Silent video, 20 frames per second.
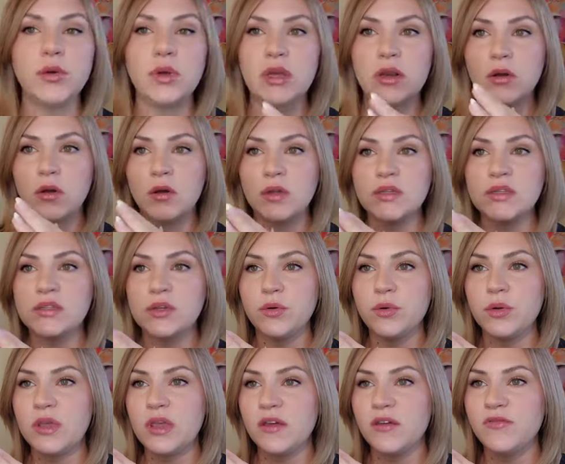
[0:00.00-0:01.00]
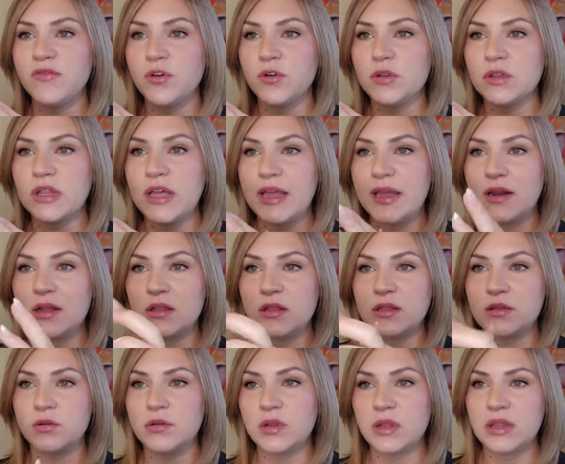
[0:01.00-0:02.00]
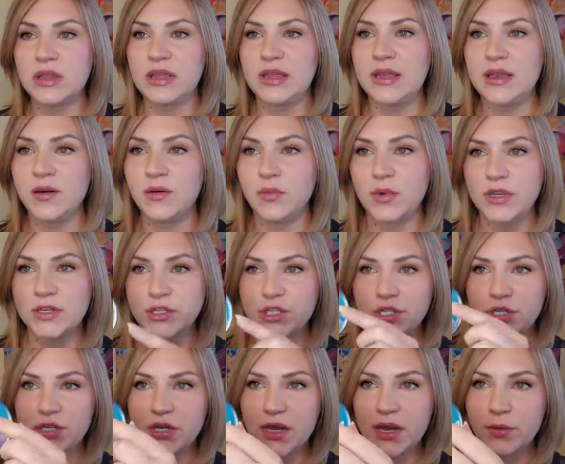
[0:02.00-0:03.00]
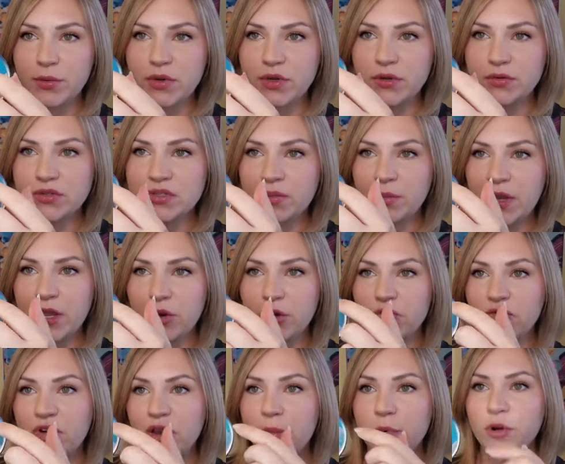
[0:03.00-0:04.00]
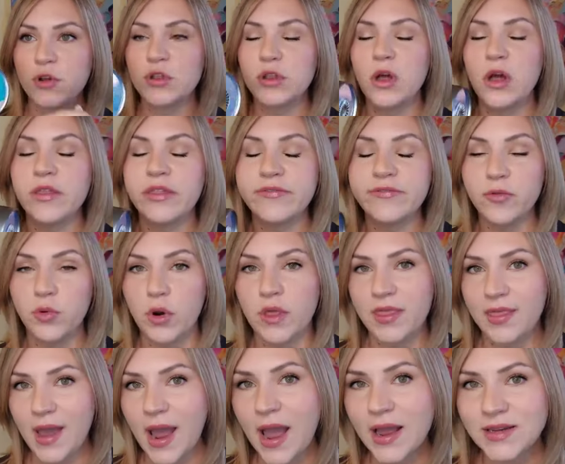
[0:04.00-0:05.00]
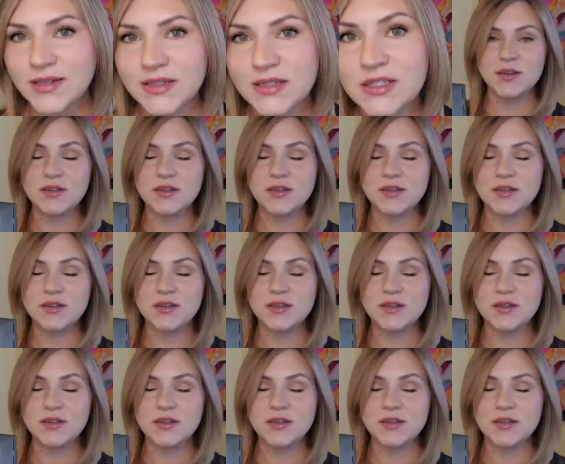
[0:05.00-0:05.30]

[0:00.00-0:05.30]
You can also give your light a little clean, which I would use a microfiber cloth for that.